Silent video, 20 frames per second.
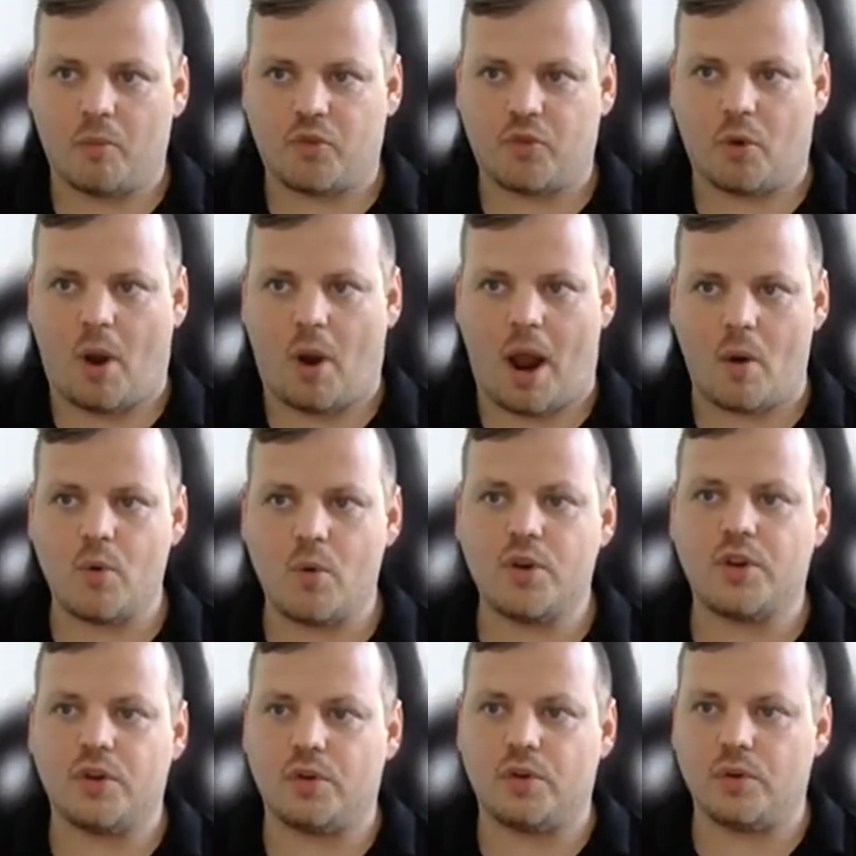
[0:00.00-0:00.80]
So how
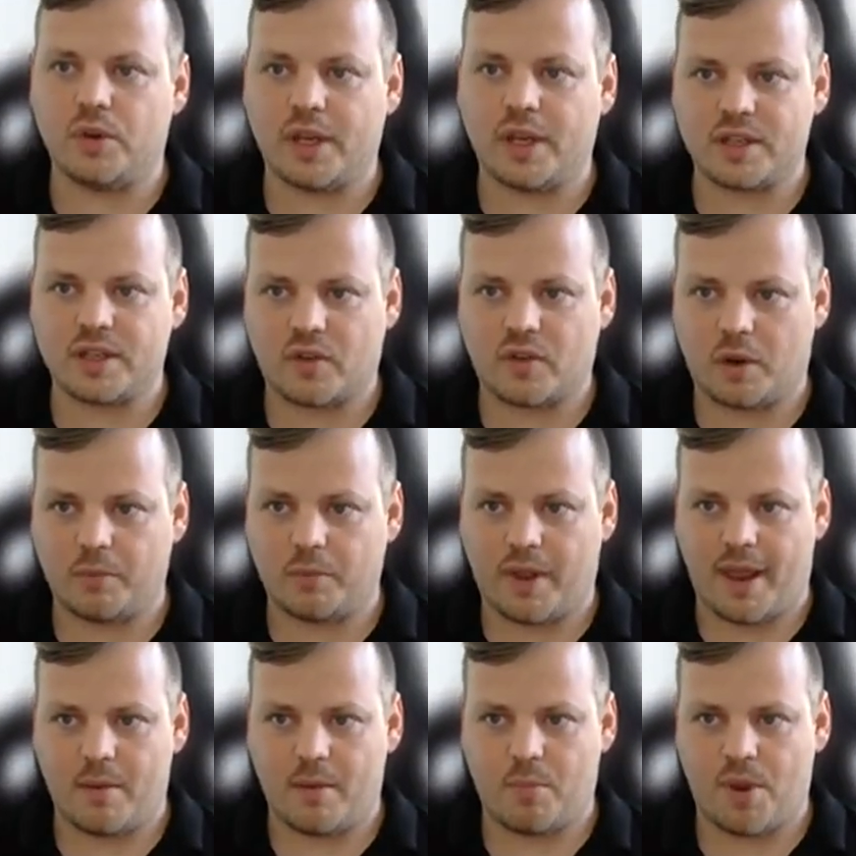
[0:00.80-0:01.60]
would you do this from
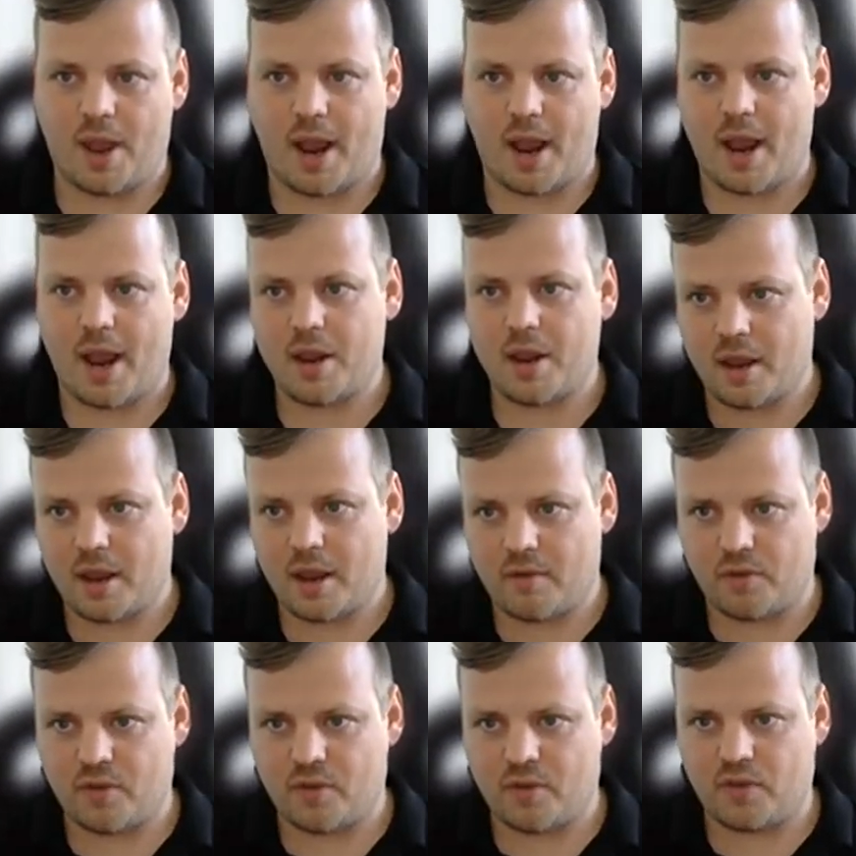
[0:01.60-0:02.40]
the API?
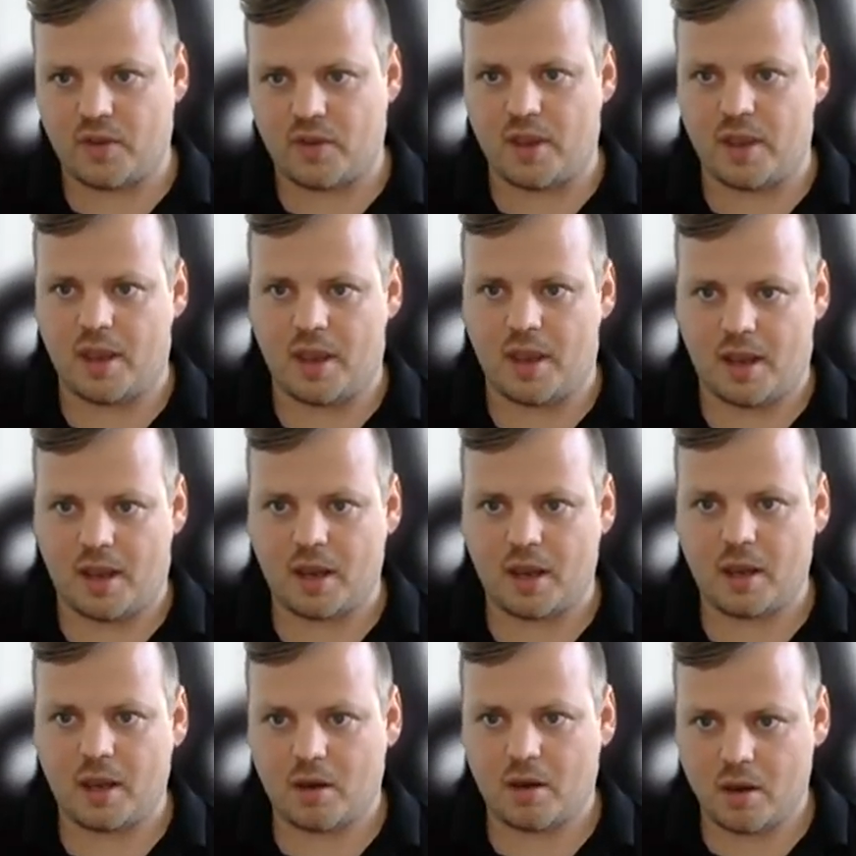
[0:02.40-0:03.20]
If you see
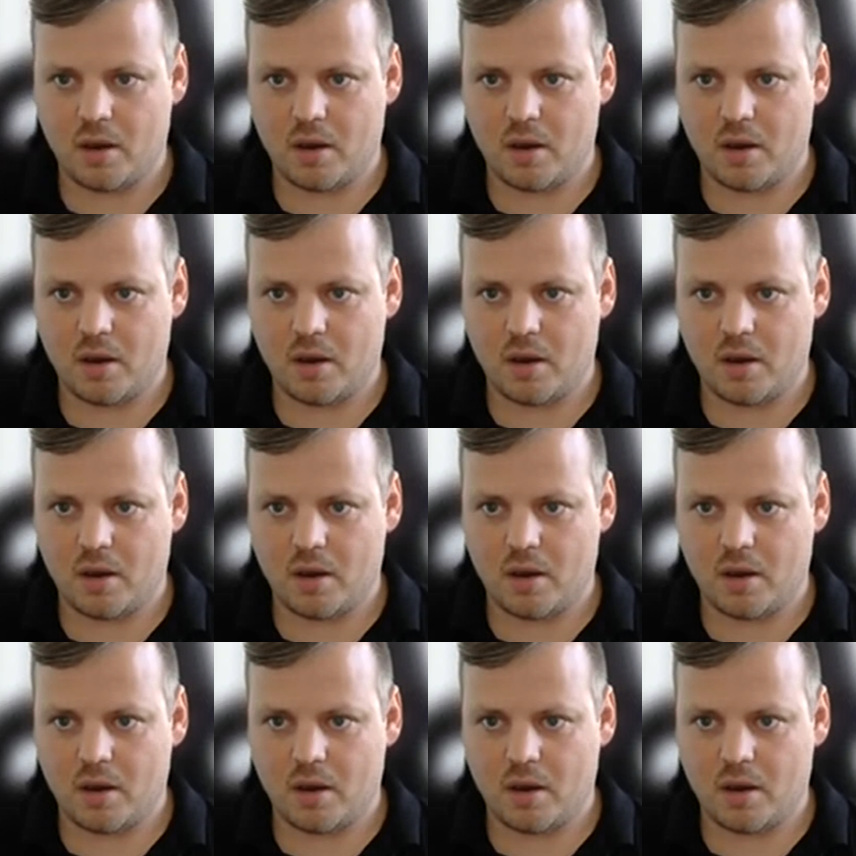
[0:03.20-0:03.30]
here,